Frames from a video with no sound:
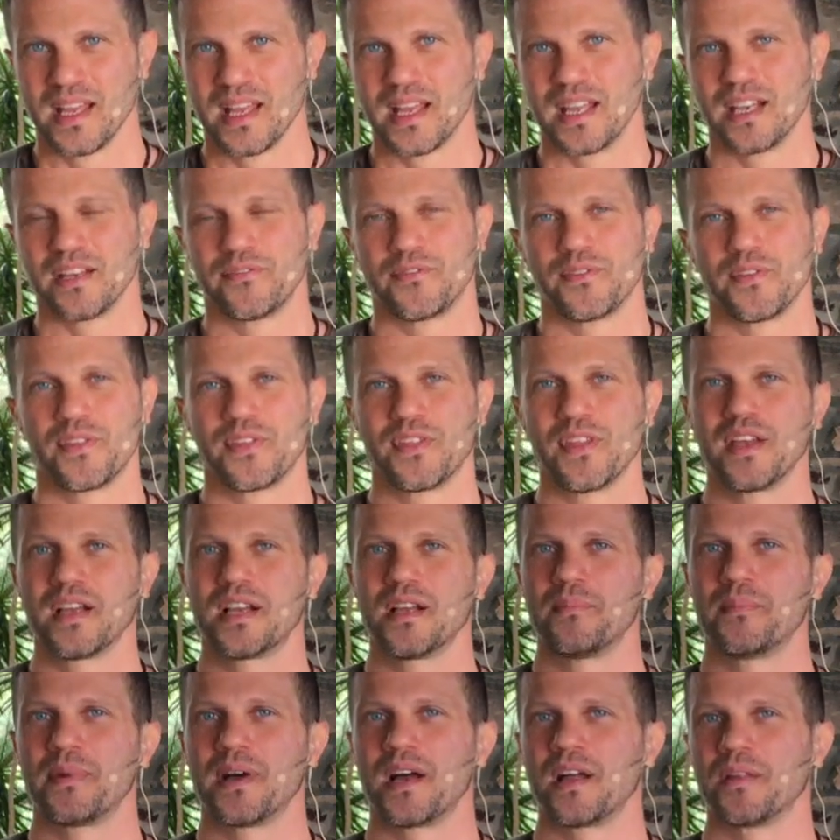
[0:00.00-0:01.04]
And if you think
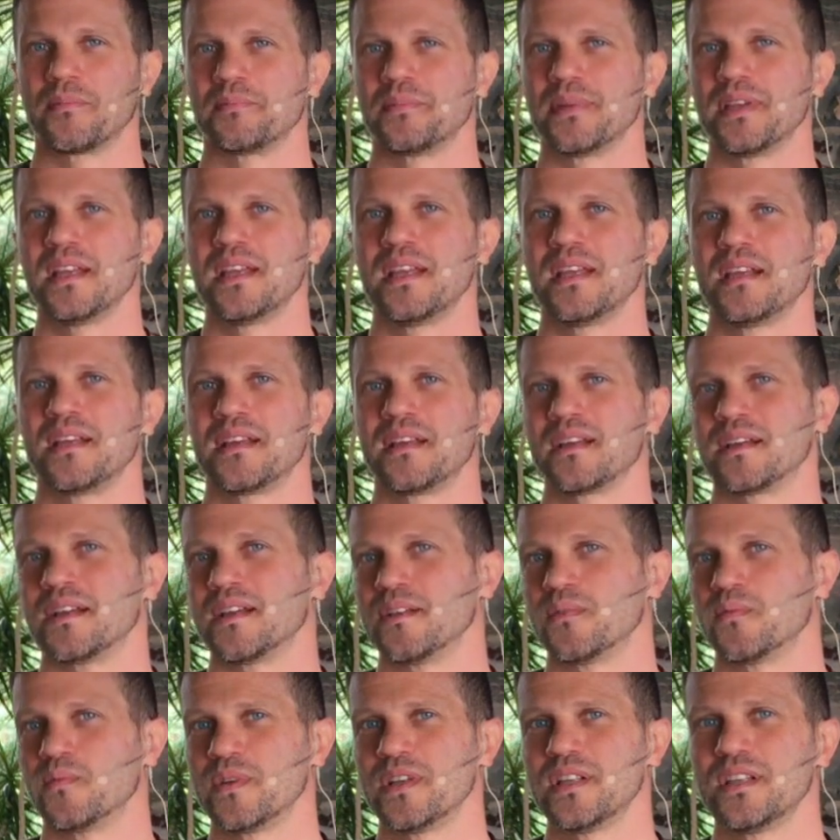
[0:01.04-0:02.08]
about being
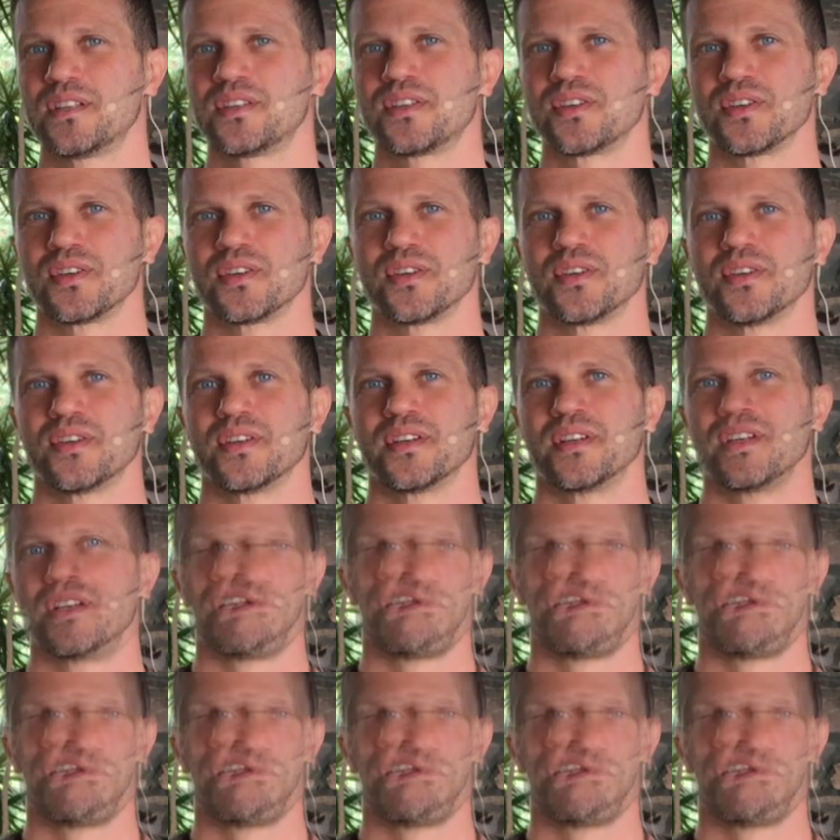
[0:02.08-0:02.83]
in winter,